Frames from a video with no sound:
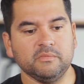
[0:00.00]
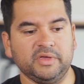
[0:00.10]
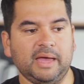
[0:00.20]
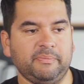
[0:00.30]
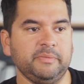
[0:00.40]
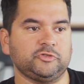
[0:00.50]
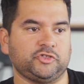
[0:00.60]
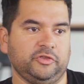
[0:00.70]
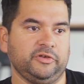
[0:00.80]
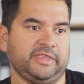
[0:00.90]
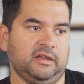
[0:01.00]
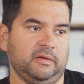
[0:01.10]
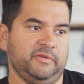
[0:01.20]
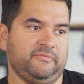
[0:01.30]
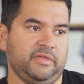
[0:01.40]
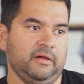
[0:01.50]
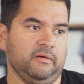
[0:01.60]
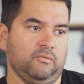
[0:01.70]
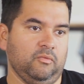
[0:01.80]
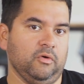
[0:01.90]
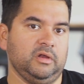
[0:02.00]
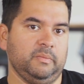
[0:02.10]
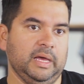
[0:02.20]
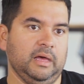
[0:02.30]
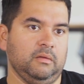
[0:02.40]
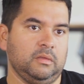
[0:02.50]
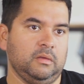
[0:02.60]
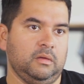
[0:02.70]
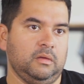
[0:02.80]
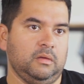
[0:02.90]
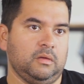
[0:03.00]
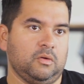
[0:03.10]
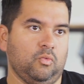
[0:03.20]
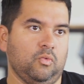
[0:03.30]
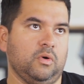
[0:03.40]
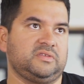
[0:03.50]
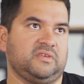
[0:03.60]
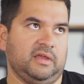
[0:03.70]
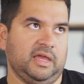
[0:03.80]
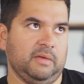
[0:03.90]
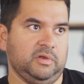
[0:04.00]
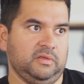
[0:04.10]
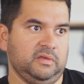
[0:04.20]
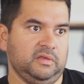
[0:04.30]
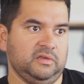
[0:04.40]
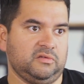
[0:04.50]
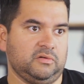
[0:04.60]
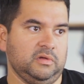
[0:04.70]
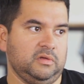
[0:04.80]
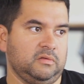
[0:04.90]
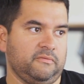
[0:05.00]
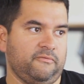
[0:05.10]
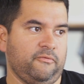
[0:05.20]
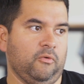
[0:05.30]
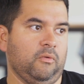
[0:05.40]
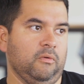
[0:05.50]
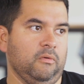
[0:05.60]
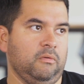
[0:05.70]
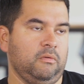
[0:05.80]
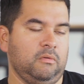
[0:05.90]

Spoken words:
yeah, people should look that up if they're worried about what's going to happen in the industry for